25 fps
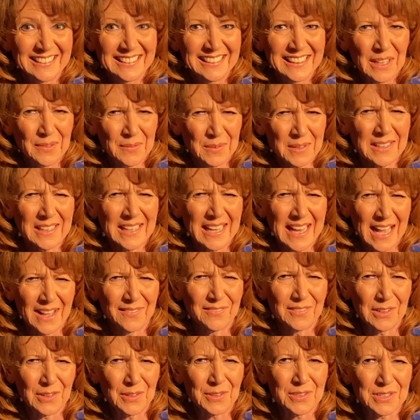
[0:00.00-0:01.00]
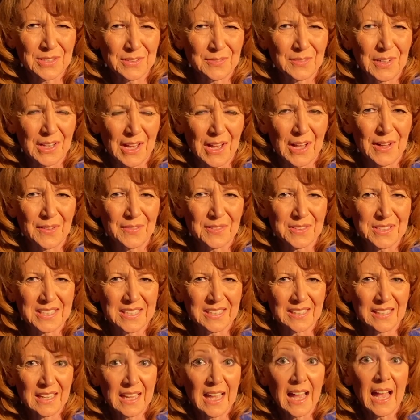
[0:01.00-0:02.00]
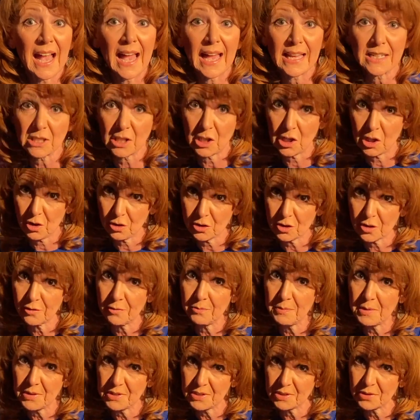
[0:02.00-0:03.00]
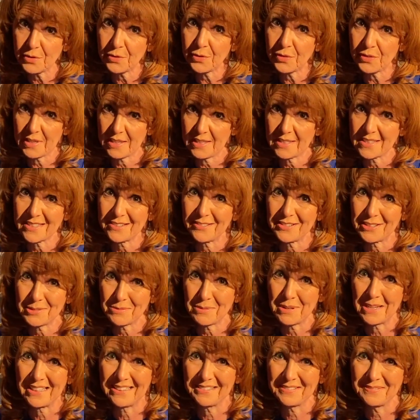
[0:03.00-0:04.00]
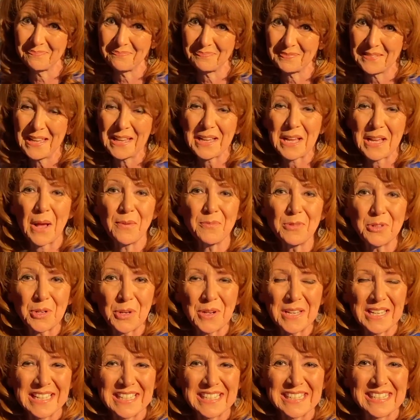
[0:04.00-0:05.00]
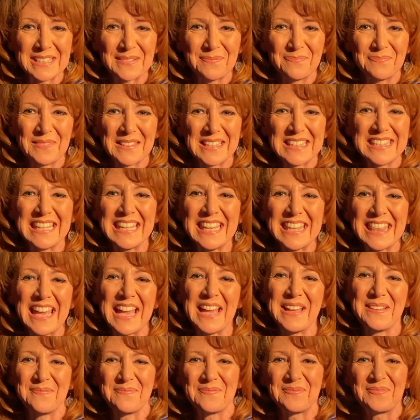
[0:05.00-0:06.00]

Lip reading: and we're going to have lots of laughs and a lot of musical theatre as well. Come join us. See you there.